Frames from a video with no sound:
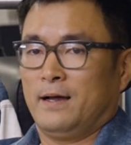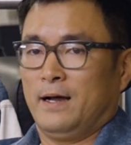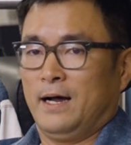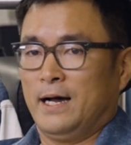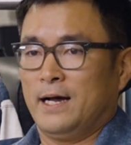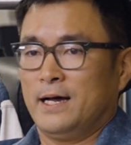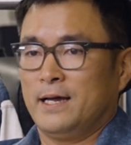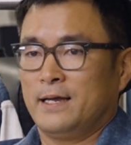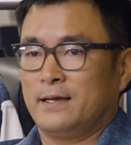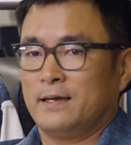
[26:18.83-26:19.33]

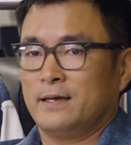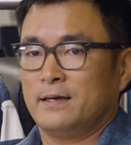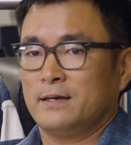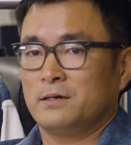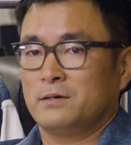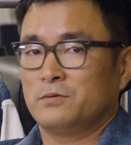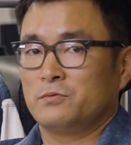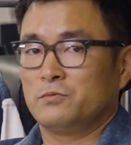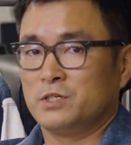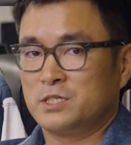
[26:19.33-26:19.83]
I
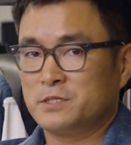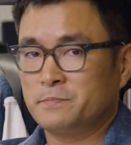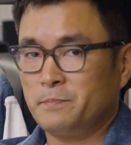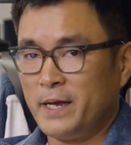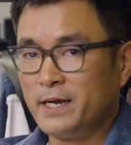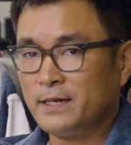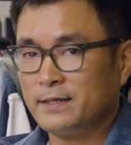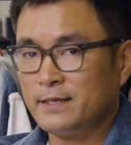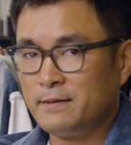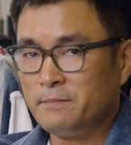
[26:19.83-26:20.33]

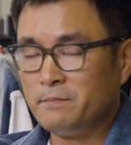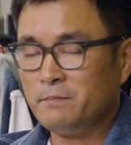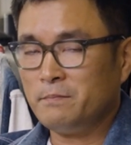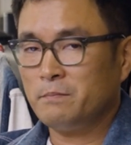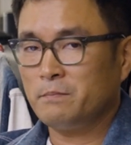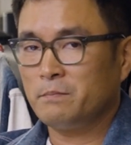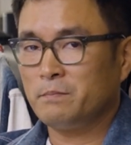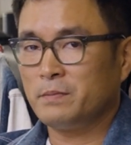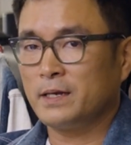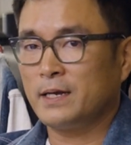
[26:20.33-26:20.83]
respect
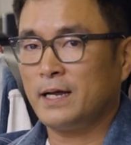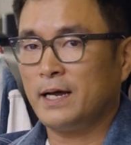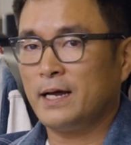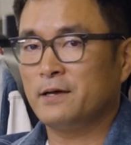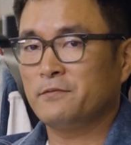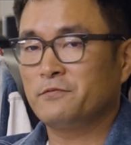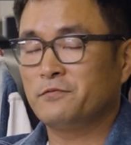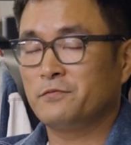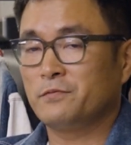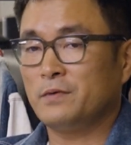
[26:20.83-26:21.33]
them, but
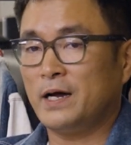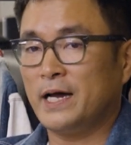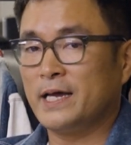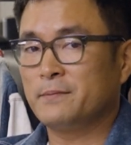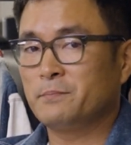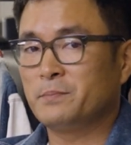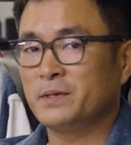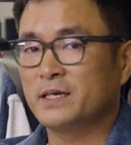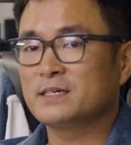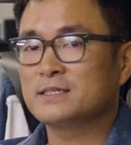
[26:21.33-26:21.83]
I
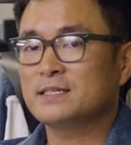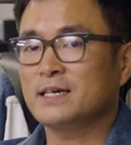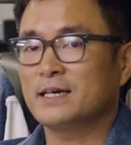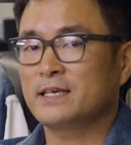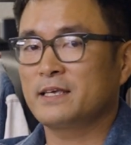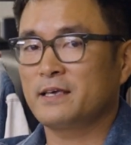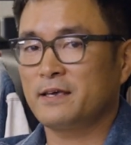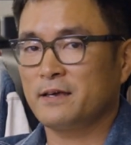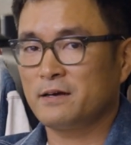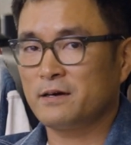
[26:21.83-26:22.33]
because I
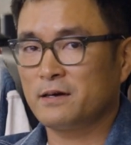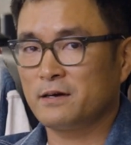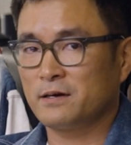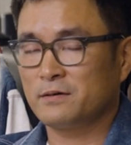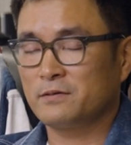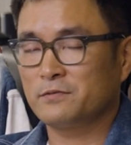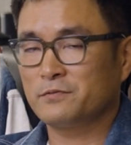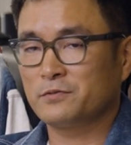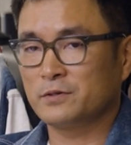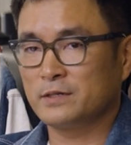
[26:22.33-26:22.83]

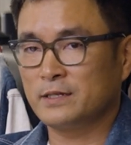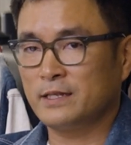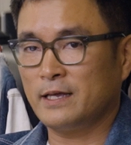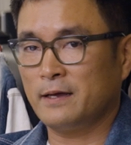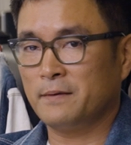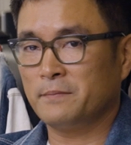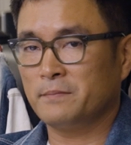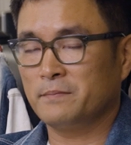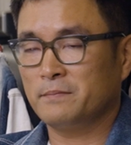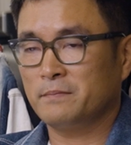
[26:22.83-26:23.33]
care for
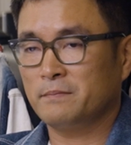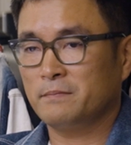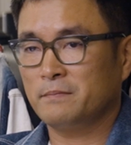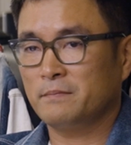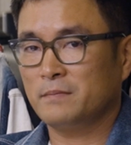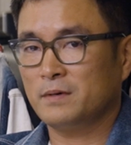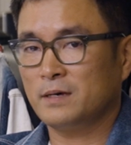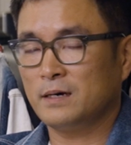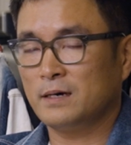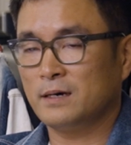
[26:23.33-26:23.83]
them,
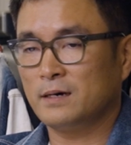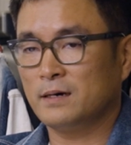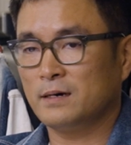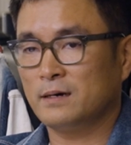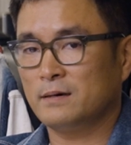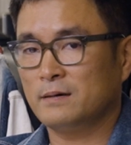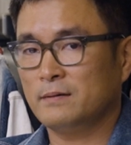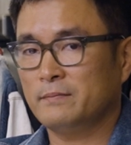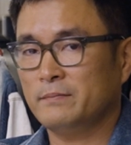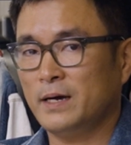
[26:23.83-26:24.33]

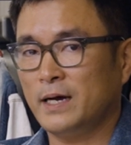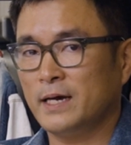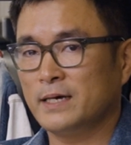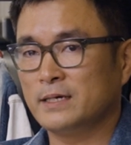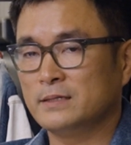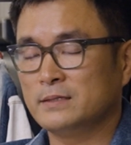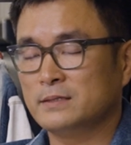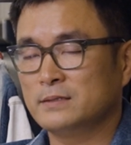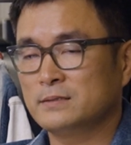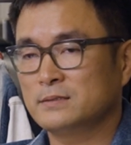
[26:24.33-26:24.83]

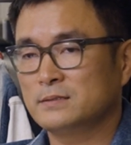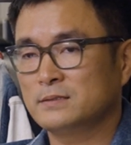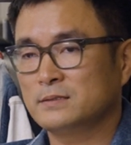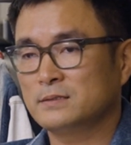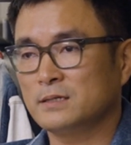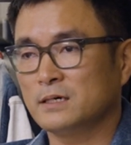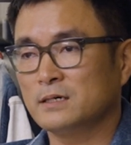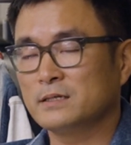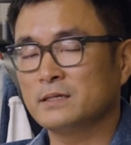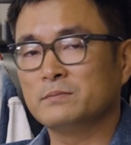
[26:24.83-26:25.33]
I
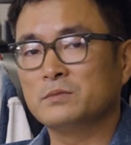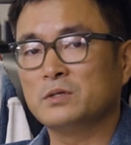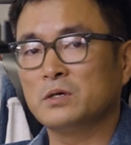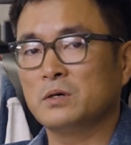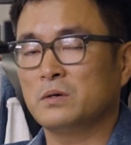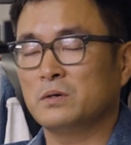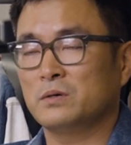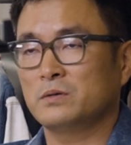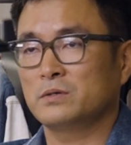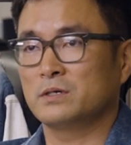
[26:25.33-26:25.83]
tell them
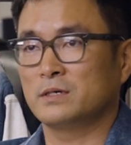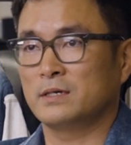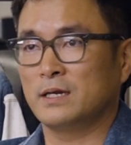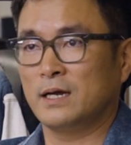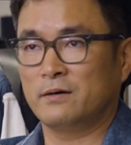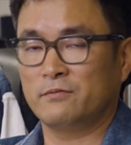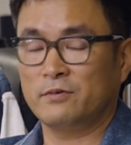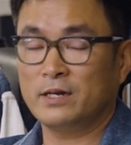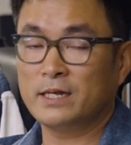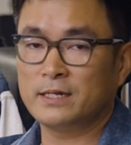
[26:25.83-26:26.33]
no, you're
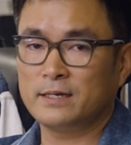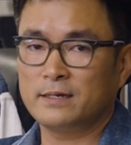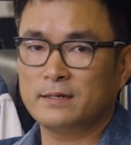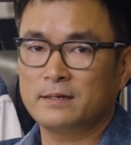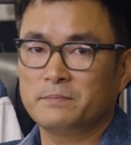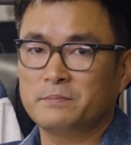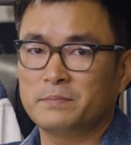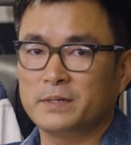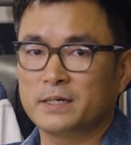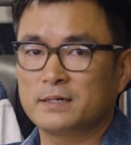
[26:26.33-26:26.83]
not ready,
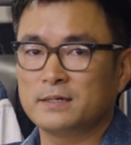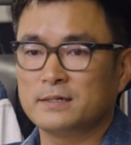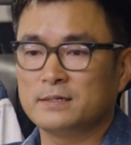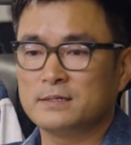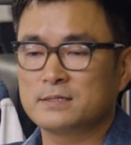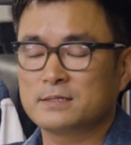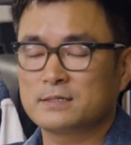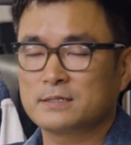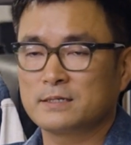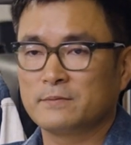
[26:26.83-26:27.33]

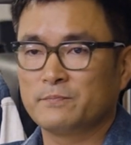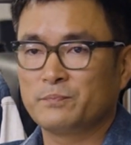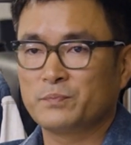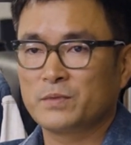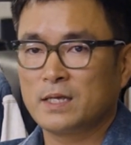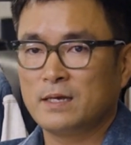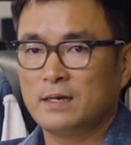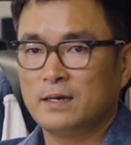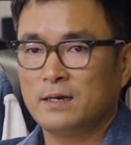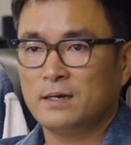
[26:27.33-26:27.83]
because
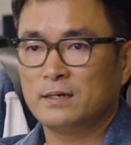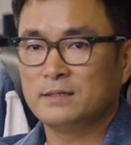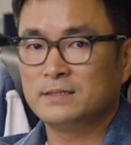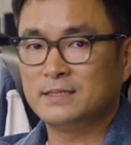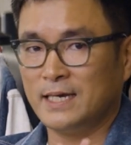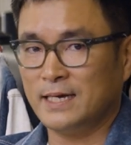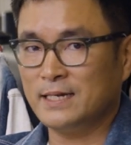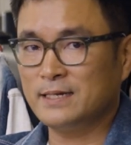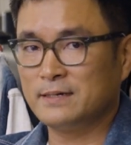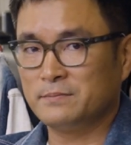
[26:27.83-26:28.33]

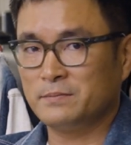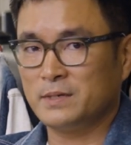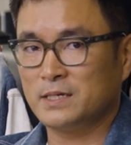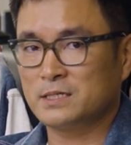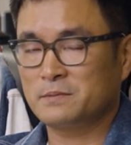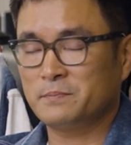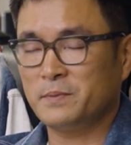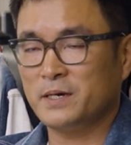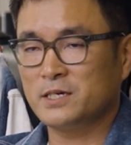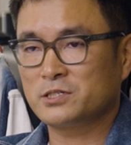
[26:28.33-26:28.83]
denim
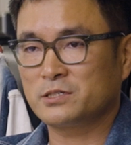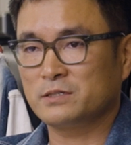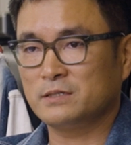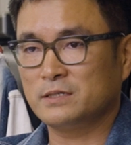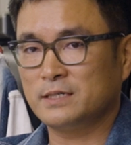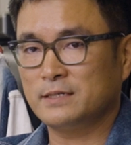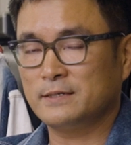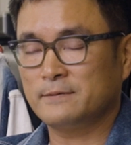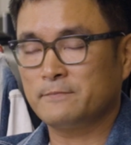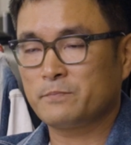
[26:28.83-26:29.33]

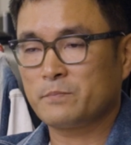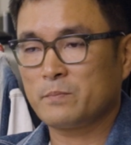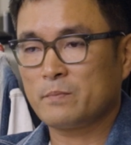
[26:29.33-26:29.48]
especially,